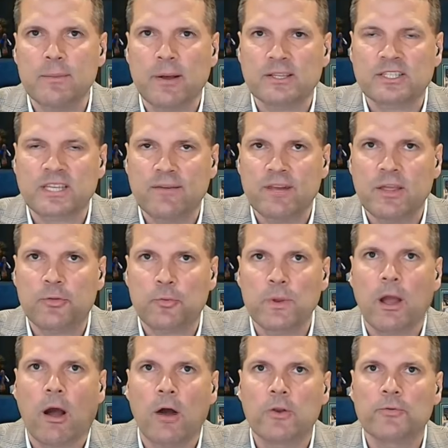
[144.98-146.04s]
about
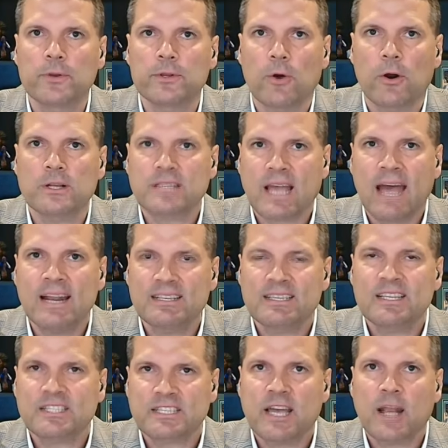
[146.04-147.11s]
7,300 yards. How does
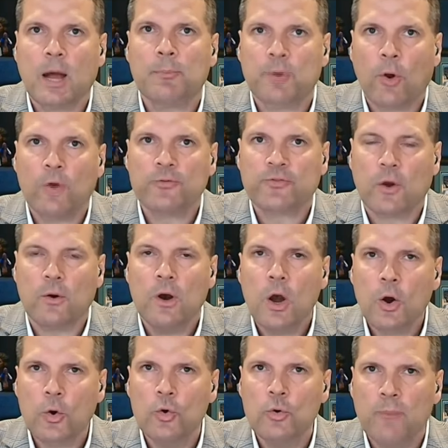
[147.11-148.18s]
this set up? And also,
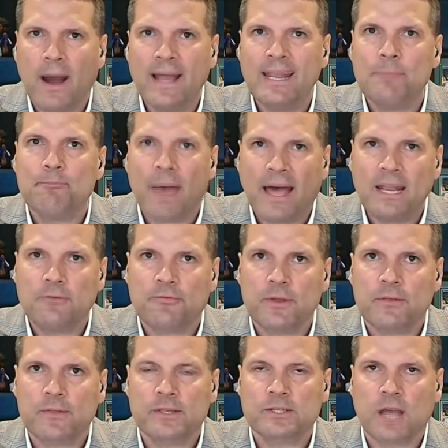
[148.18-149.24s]
who might it
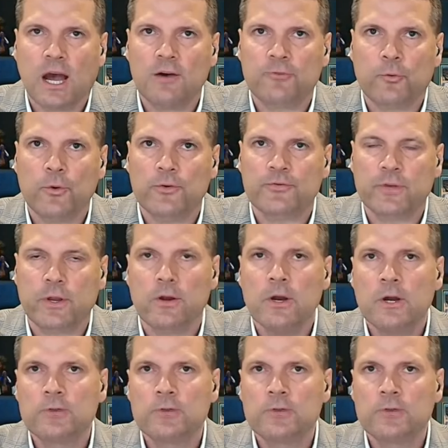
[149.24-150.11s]
benefit this golf course here